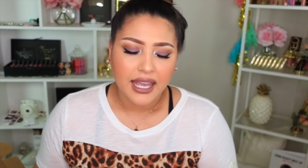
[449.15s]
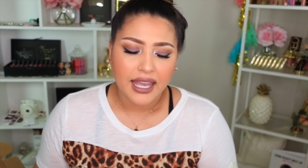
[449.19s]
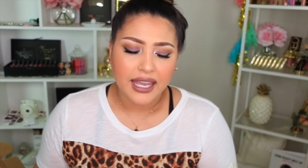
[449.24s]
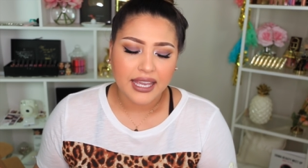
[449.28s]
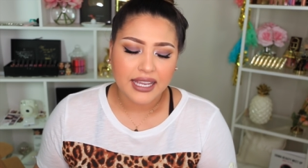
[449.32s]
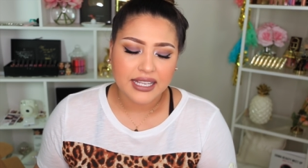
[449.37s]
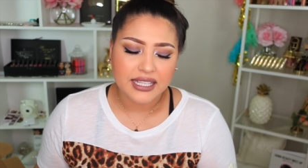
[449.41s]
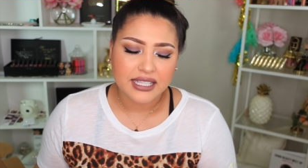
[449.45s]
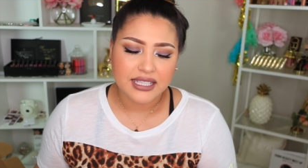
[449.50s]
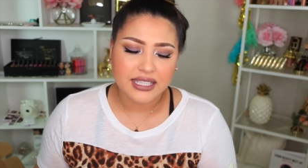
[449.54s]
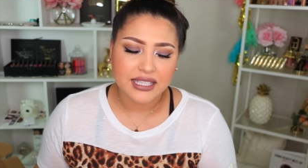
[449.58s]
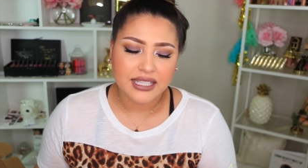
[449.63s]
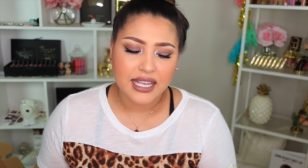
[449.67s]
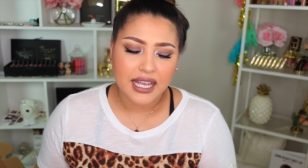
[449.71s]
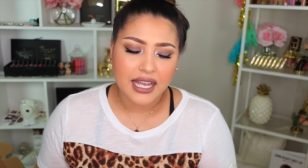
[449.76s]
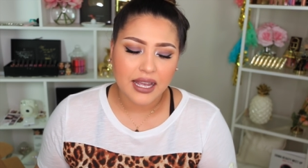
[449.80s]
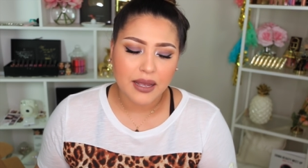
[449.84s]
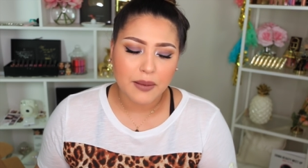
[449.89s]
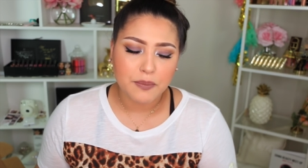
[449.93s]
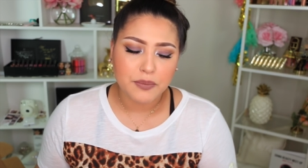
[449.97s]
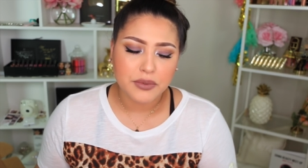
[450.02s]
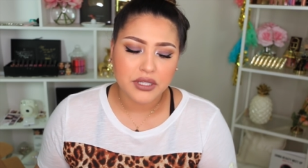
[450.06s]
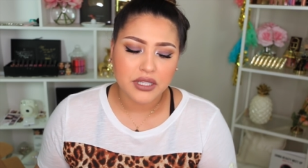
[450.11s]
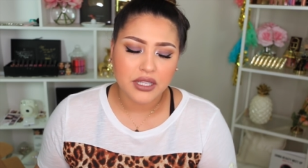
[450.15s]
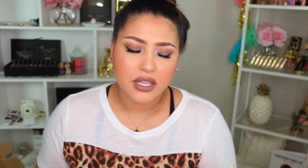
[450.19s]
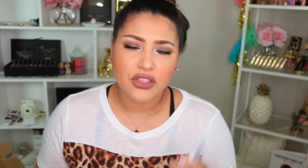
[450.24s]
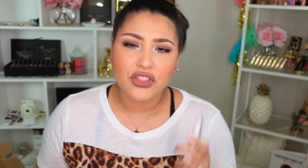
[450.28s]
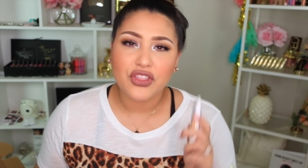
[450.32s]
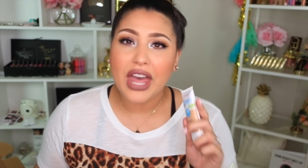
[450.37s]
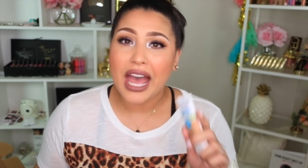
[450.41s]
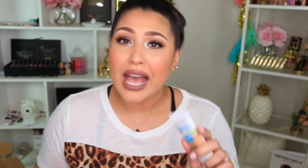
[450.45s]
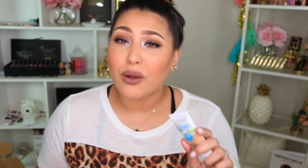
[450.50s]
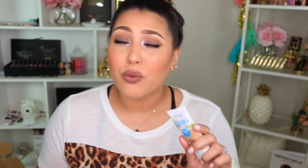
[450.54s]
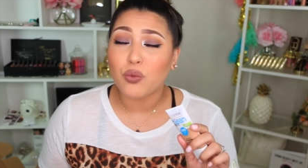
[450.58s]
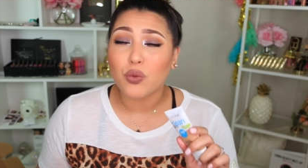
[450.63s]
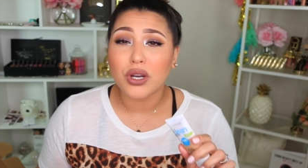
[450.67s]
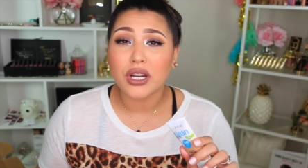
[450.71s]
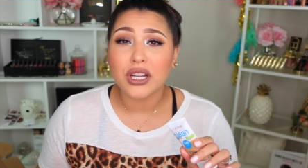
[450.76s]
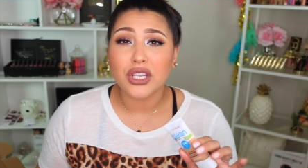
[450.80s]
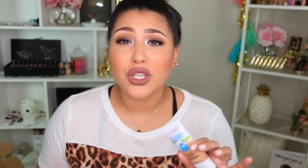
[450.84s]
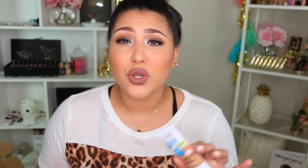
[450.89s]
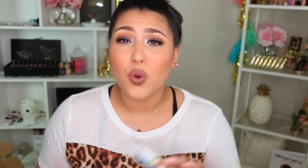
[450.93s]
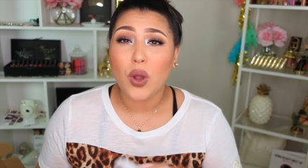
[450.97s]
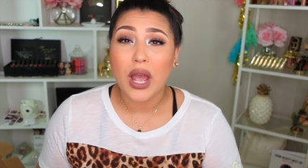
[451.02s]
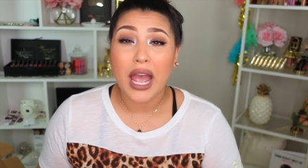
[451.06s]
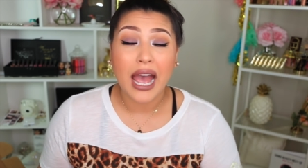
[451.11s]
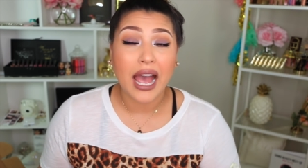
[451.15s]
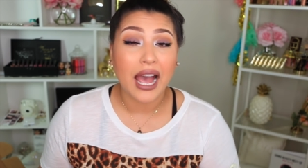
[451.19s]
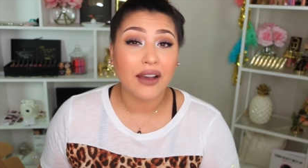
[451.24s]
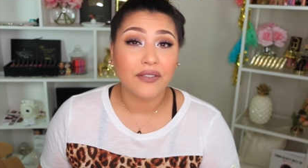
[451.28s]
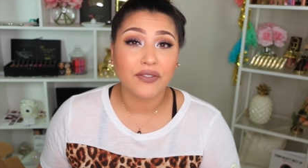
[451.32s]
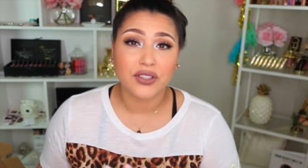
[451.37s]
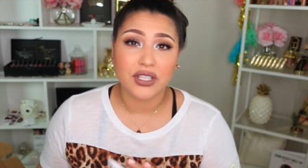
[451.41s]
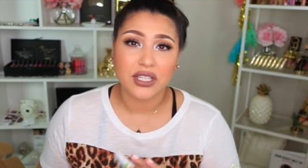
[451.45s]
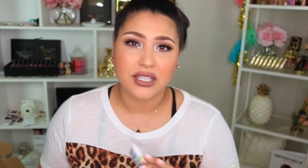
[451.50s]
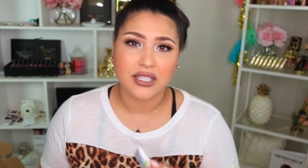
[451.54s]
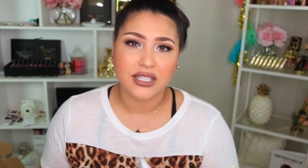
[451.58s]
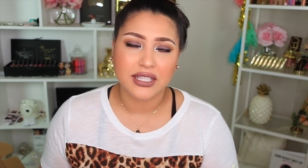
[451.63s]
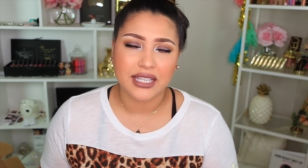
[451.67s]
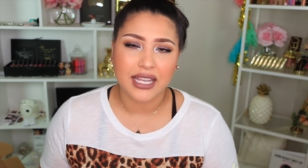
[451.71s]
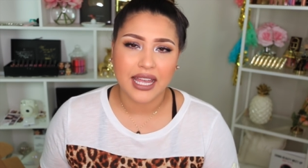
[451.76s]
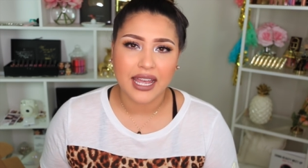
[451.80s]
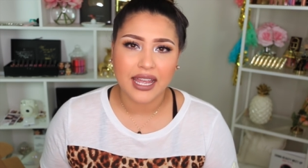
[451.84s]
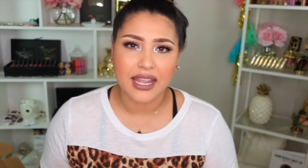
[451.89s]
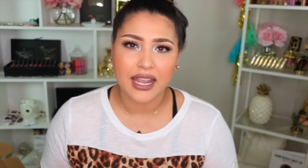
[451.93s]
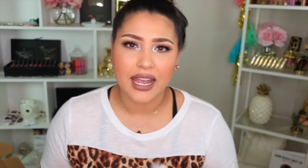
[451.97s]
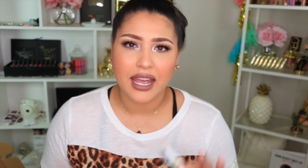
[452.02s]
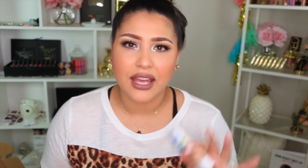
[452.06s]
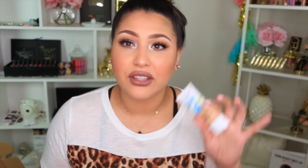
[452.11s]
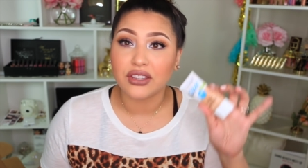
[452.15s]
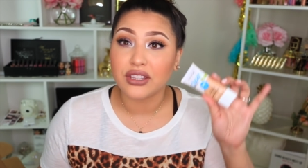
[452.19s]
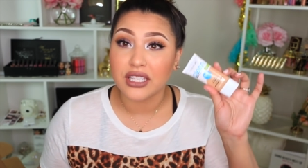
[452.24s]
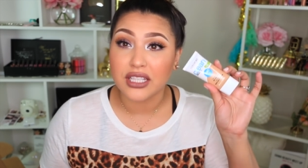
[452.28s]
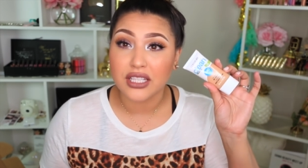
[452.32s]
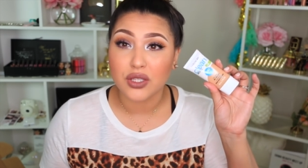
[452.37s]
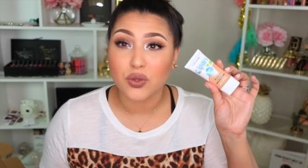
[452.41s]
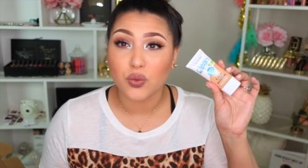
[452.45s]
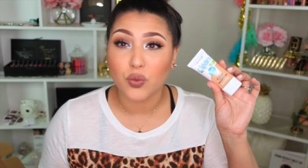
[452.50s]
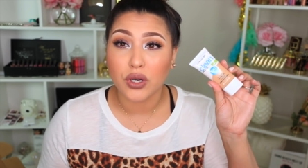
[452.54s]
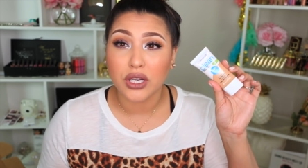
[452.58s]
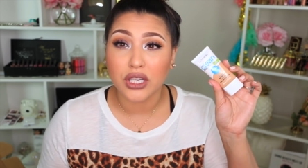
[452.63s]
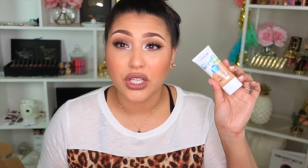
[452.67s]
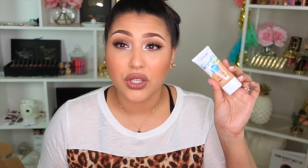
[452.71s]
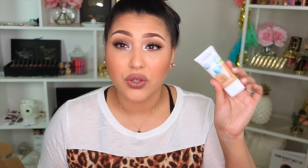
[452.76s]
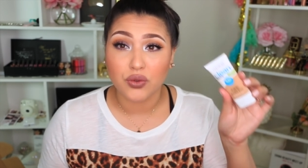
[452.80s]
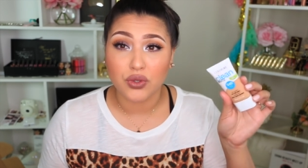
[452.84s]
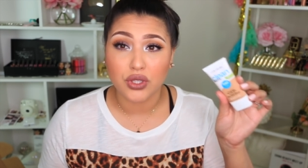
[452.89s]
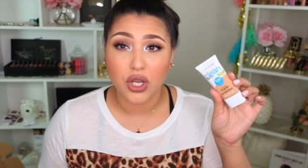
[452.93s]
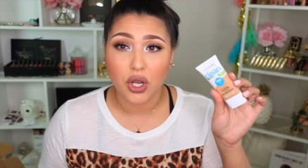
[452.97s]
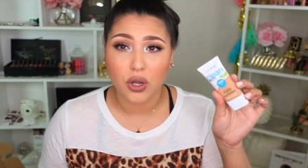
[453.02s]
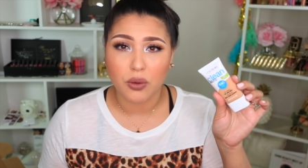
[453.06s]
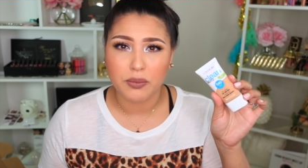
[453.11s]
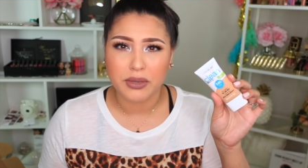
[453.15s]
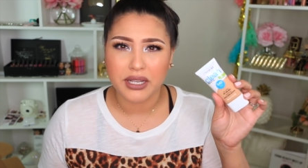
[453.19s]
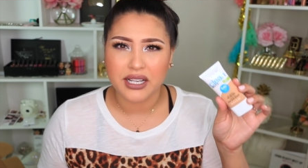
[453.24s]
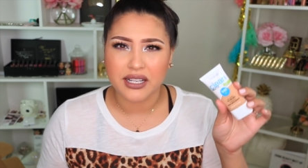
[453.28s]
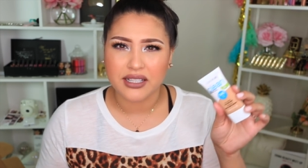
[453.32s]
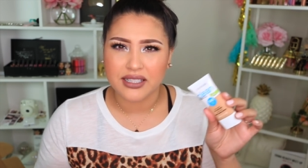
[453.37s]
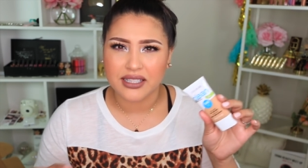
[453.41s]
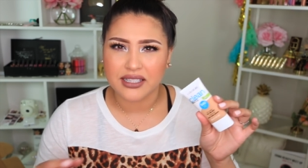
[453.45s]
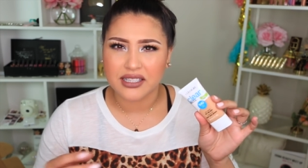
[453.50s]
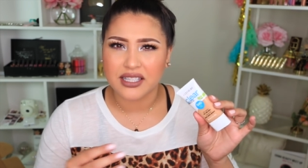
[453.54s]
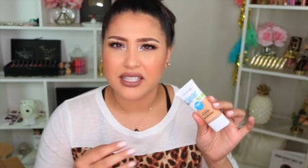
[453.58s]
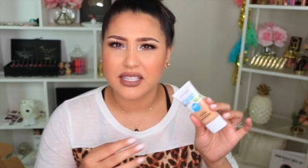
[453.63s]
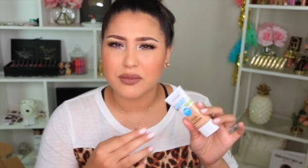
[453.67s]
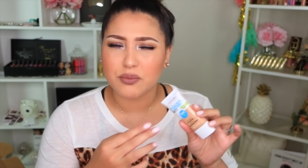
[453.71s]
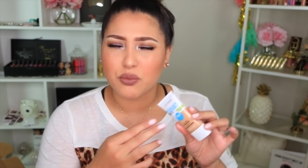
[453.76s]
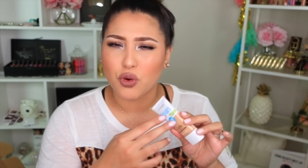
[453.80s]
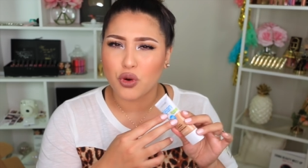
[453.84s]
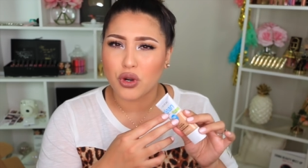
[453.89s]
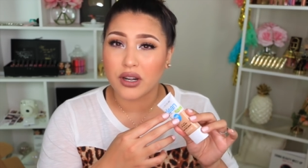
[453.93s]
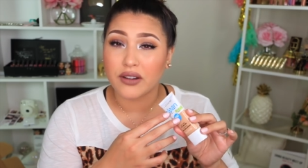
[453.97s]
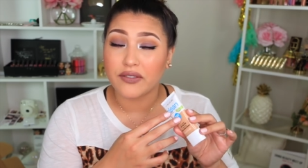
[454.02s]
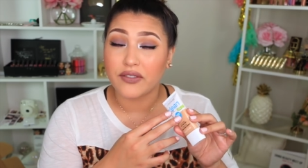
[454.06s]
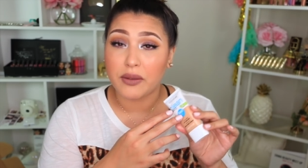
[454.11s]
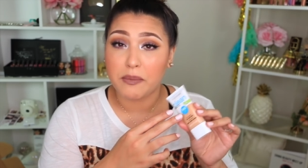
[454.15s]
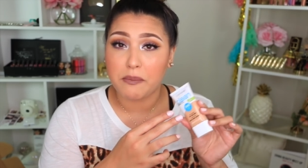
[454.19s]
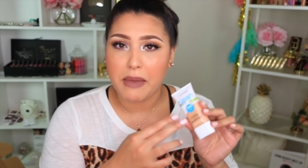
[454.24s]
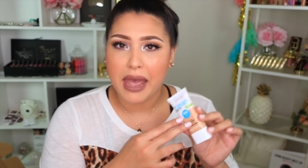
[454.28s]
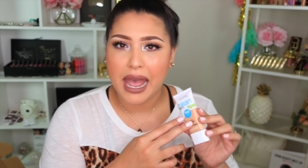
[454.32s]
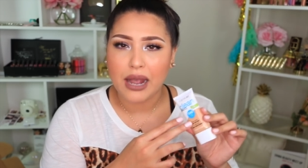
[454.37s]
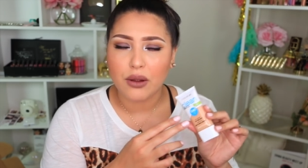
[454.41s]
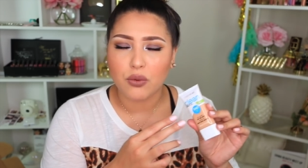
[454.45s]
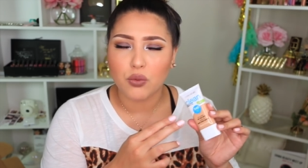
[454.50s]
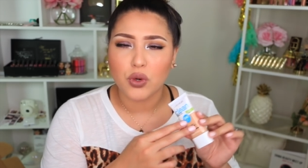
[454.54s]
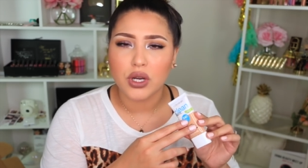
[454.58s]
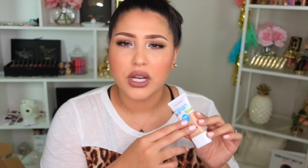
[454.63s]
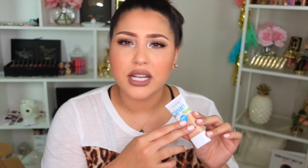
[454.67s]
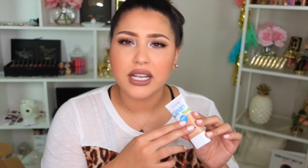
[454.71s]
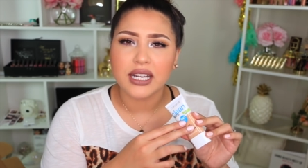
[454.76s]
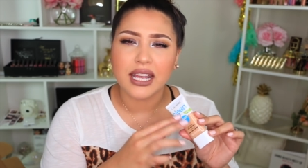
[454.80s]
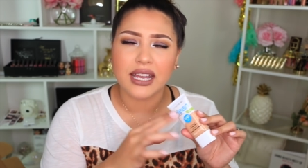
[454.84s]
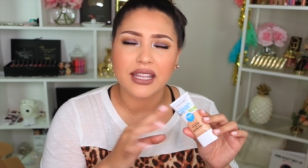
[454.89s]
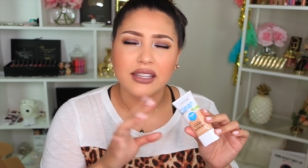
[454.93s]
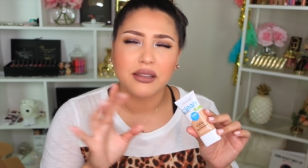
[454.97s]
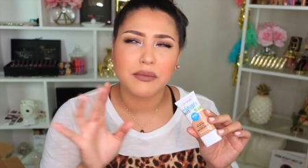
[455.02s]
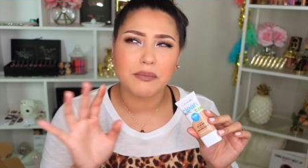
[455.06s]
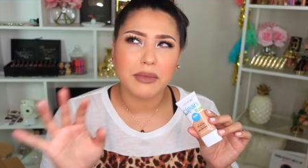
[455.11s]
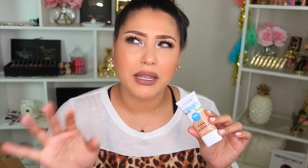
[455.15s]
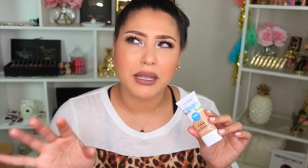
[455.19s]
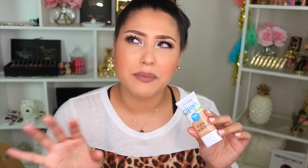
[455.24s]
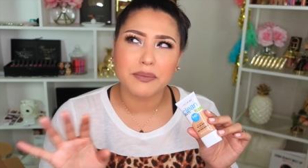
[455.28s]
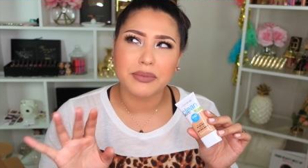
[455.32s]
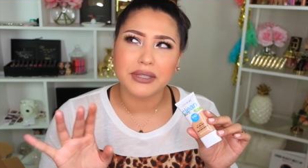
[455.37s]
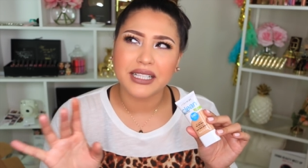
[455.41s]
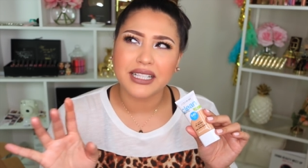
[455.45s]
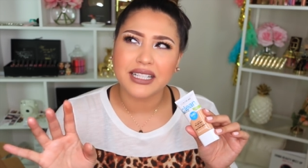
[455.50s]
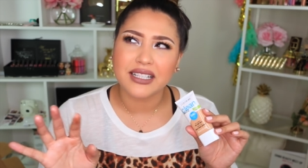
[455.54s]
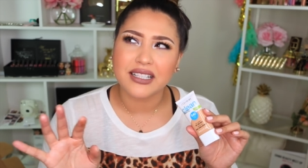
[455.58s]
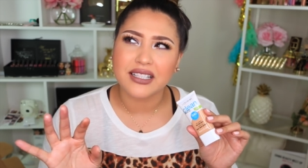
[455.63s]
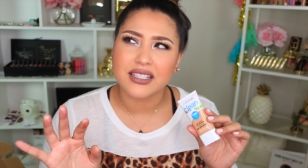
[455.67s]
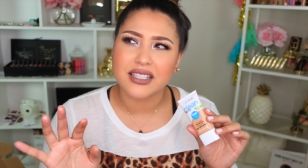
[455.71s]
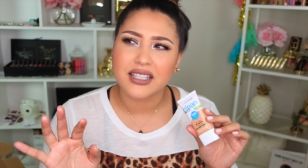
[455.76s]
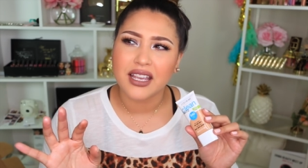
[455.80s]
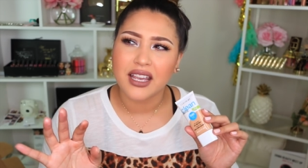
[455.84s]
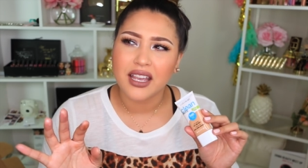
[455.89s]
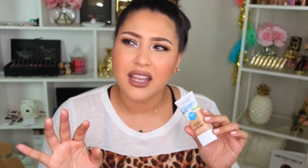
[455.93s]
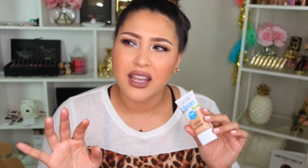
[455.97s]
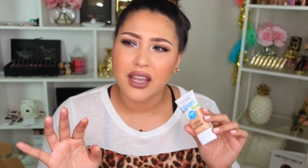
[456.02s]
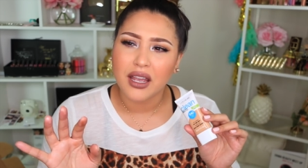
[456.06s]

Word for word: except that one you have to set and this one you don't because this is more of a matte one and the Maybelline is